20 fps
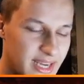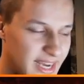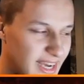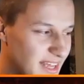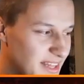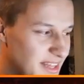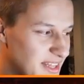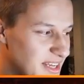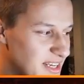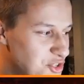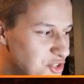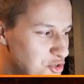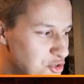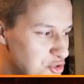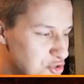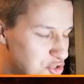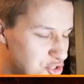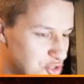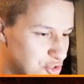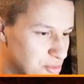And that
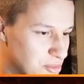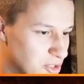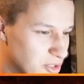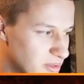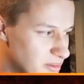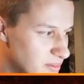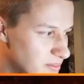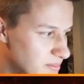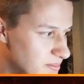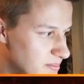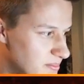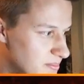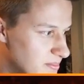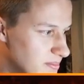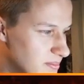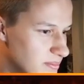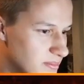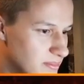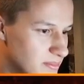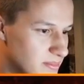YouTuber
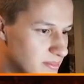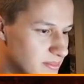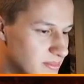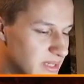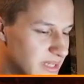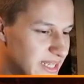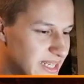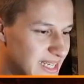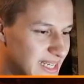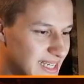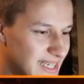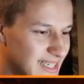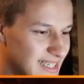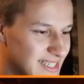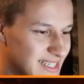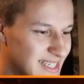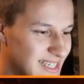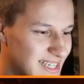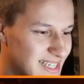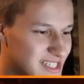
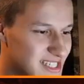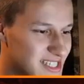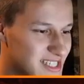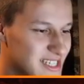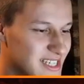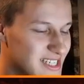gets